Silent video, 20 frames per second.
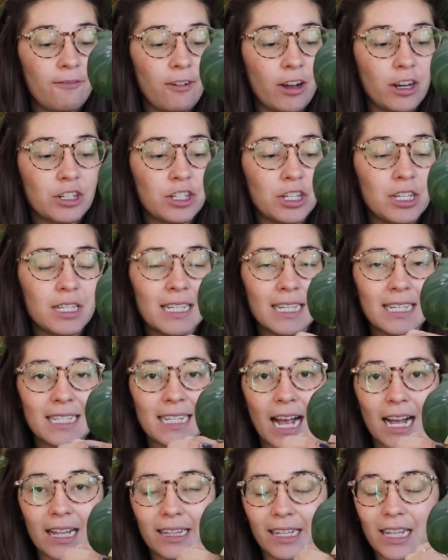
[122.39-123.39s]
functions
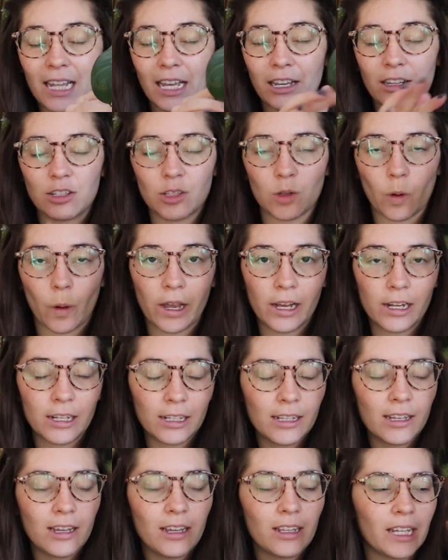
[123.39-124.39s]
exactly like
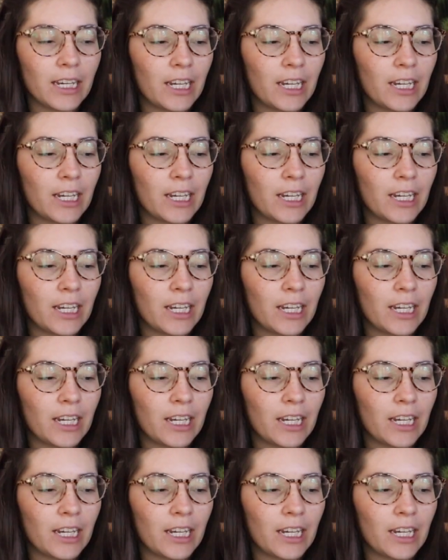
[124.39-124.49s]
soil.